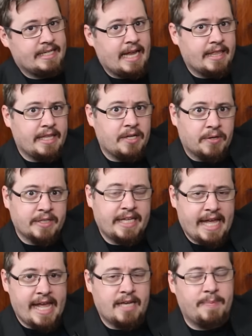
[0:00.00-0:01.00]
nothing on
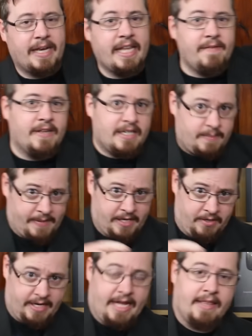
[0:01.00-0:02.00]
the end, but even
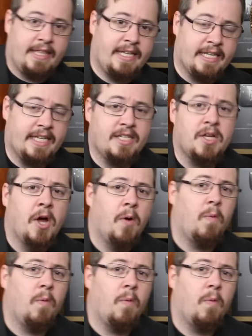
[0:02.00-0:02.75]
depending on how thick it is,